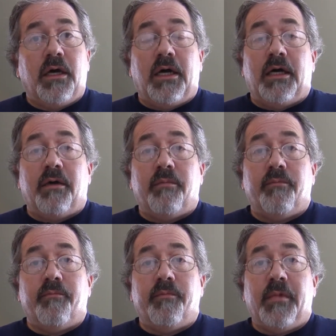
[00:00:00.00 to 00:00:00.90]

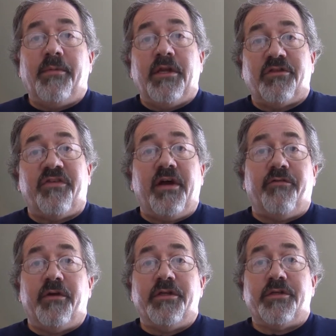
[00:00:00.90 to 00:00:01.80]
I mean, it's fine
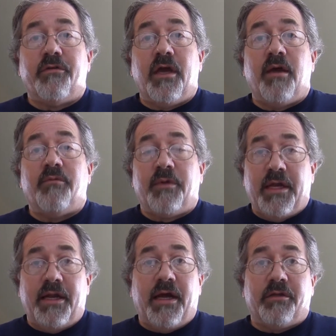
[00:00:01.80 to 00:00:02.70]
for Instagram to
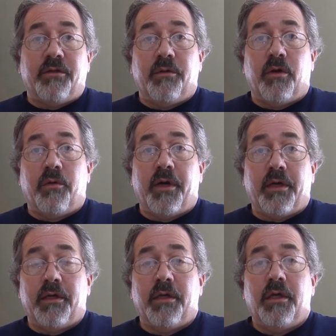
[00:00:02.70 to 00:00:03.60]
get it out there real quick,
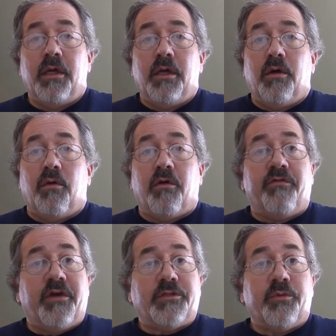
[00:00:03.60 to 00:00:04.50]
or
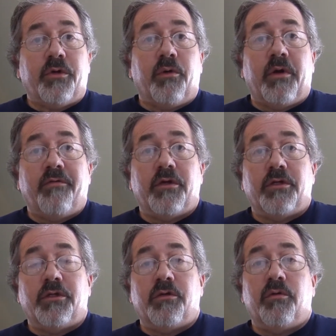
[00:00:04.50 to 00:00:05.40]
Facebook, or whatever you're going
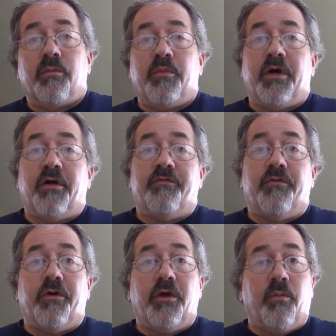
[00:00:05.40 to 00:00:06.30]
to do, but
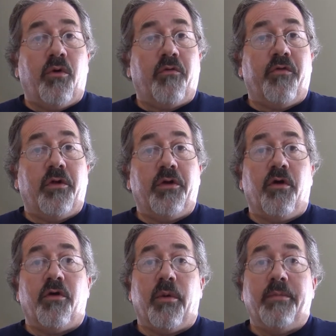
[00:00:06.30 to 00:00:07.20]
for your portfolio
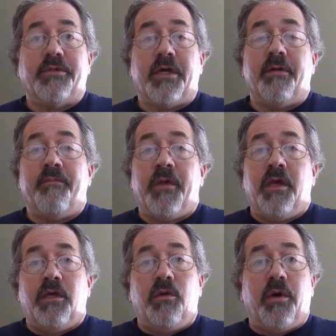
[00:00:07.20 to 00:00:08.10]
or your website,
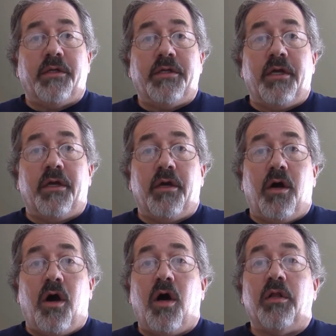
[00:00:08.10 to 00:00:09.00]
you want to take
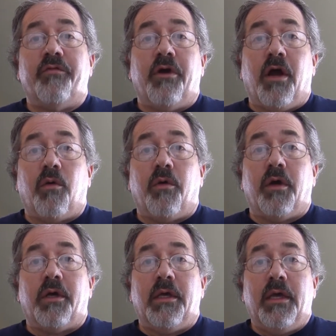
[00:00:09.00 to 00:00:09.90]
all of your
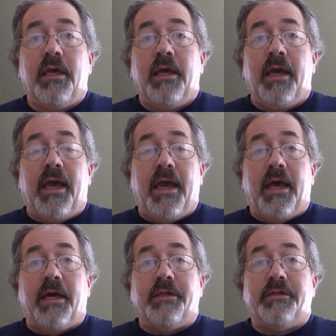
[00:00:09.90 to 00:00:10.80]
artwork
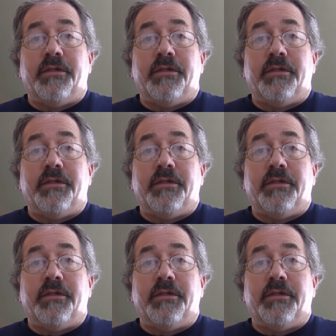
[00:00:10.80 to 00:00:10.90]
and